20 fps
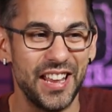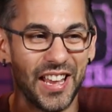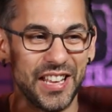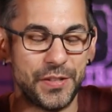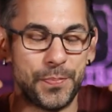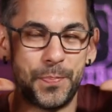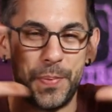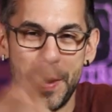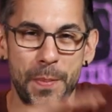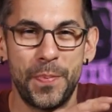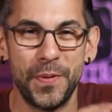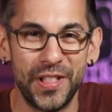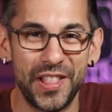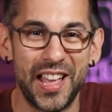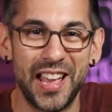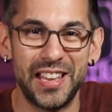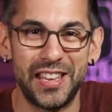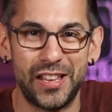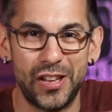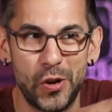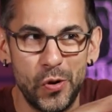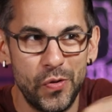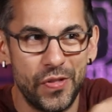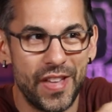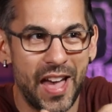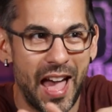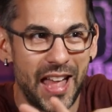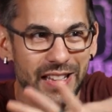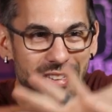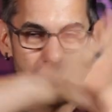it's people like you
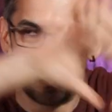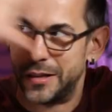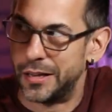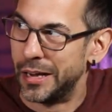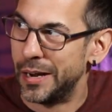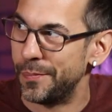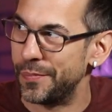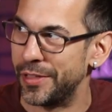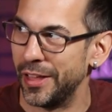that keep